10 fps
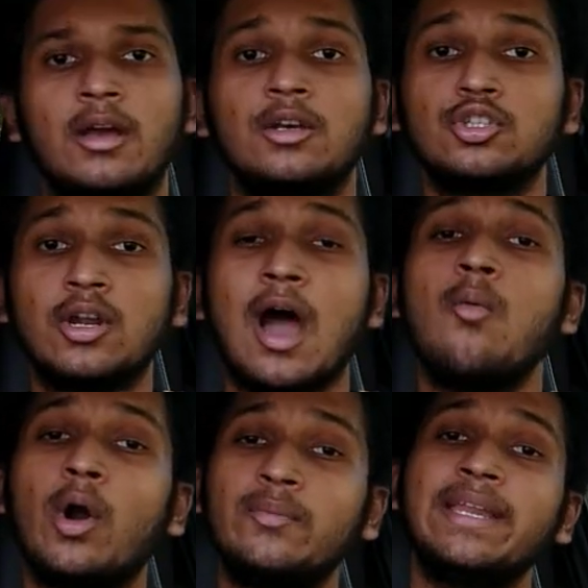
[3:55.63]
So now
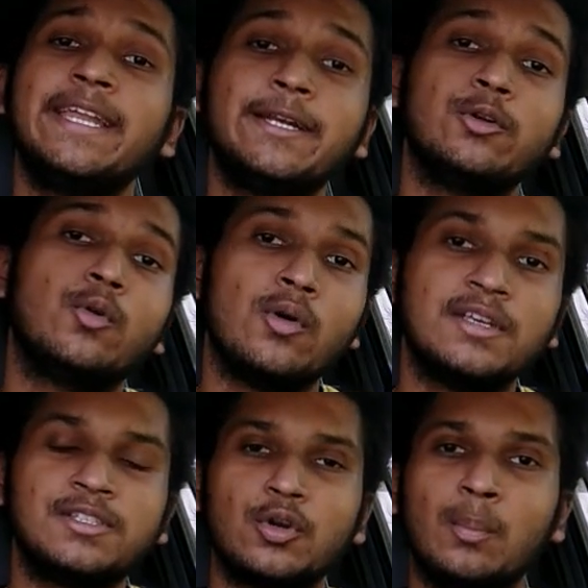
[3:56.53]
what we need to know
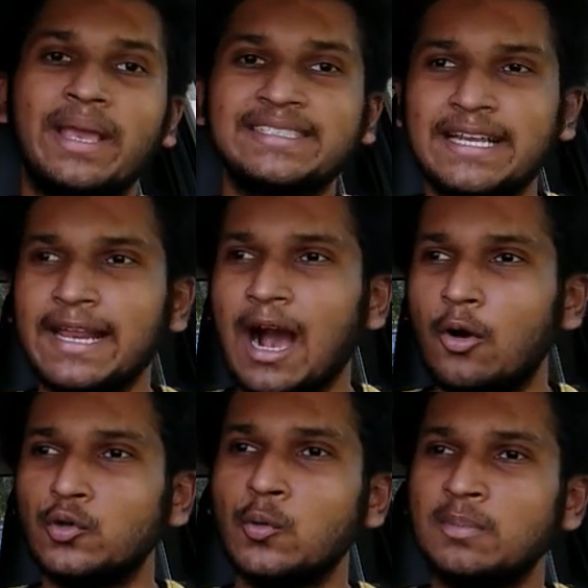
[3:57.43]
is, basically how
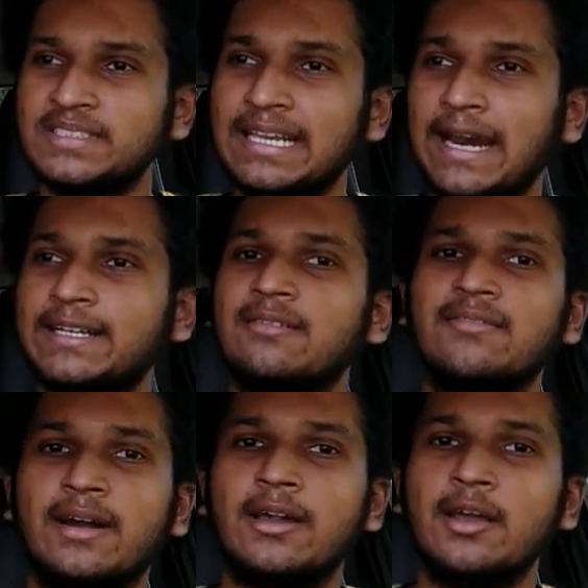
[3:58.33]
to select a fund,